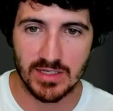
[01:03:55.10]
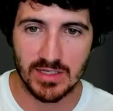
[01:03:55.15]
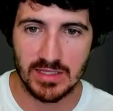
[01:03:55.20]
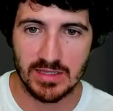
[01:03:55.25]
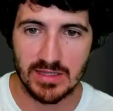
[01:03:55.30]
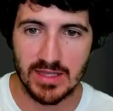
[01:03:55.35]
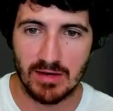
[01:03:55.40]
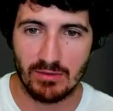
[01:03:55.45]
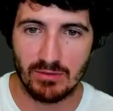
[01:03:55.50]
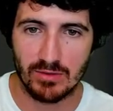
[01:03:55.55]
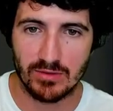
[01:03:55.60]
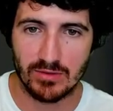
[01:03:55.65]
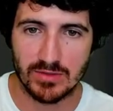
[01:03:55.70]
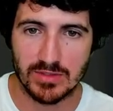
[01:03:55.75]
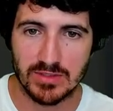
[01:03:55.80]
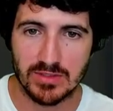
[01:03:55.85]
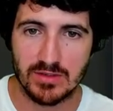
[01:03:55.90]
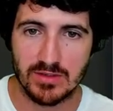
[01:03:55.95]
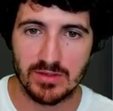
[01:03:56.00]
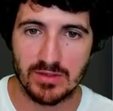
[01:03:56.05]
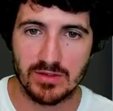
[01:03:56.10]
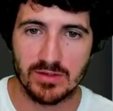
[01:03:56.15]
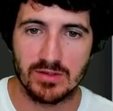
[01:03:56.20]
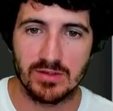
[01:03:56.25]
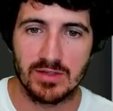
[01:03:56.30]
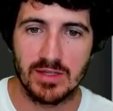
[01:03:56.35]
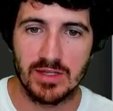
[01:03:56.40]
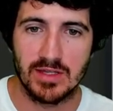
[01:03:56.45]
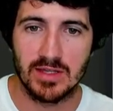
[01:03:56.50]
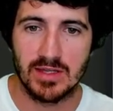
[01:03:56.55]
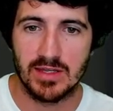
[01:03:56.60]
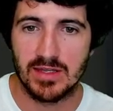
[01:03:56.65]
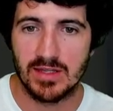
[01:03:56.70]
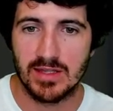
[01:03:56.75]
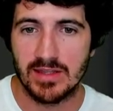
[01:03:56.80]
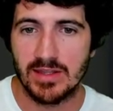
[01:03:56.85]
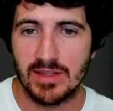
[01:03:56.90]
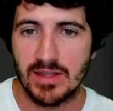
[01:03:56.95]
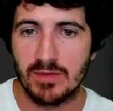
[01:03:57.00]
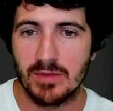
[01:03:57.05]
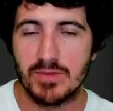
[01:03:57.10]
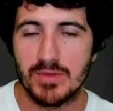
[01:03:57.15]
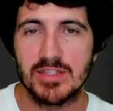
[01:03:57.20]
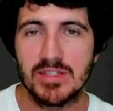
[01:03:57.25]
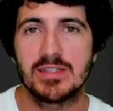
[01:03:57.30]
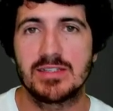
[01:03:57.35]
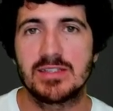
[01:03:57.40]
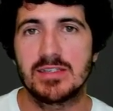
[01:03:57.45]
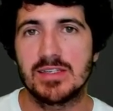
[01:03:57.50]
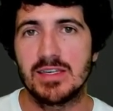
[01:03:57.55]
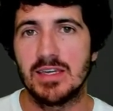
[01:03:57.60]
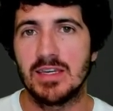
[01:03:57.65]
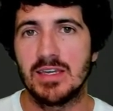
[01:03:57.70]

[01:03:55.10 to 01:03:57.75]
It downloads the images